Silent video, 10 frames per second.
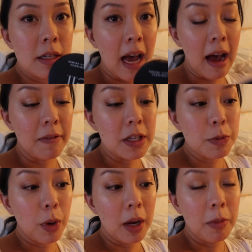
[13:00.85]
to have
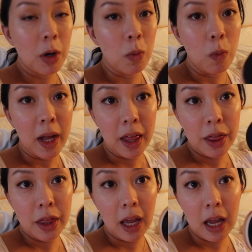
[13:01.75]
this primer
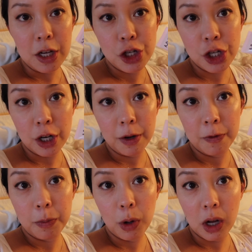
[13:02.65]
with a
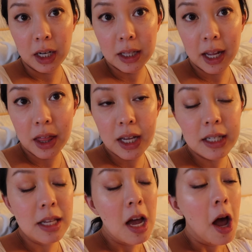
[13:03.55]
sheer product like
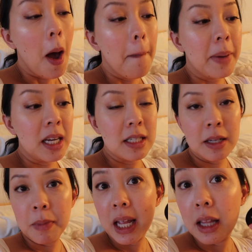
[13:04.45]
this, but it
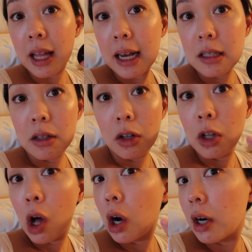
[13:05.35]
did make it last a
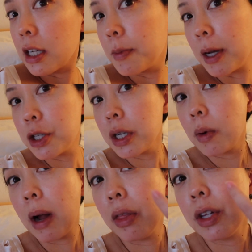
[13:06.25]
little longer, especially
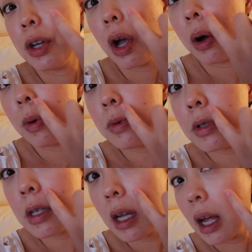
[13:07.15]
around the
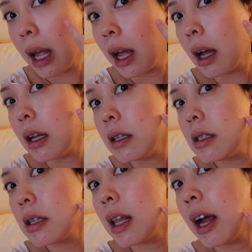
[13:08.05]
nose
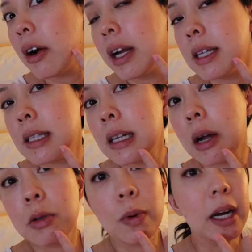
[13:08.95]
and the areas that
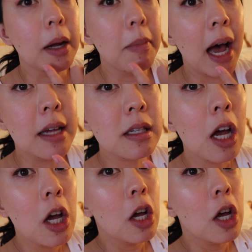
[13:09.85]
I was wearing a mask